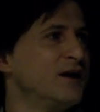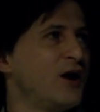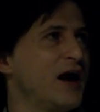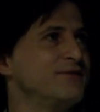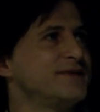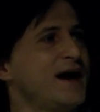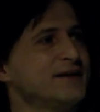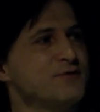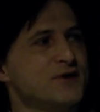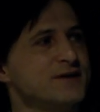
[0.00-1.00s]
And with that,
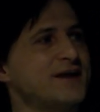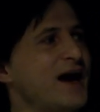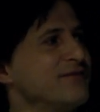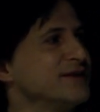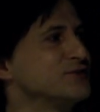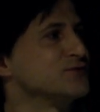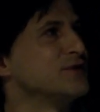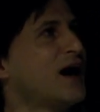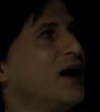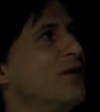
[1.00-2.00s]
I want to dive into
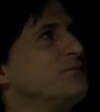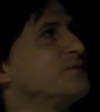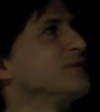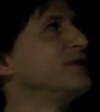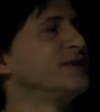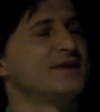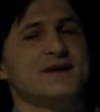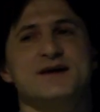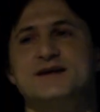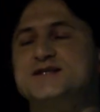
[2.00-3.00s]
now
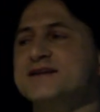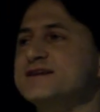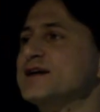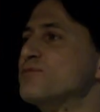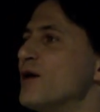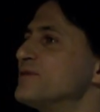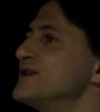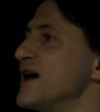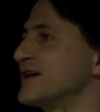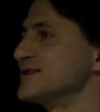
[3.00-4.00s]
agentic prompt
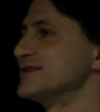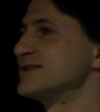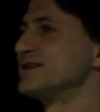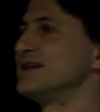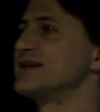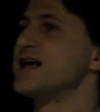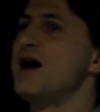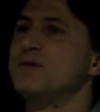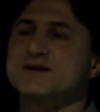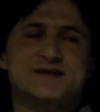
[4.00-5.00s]
injections and
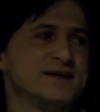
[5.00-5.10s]
examples.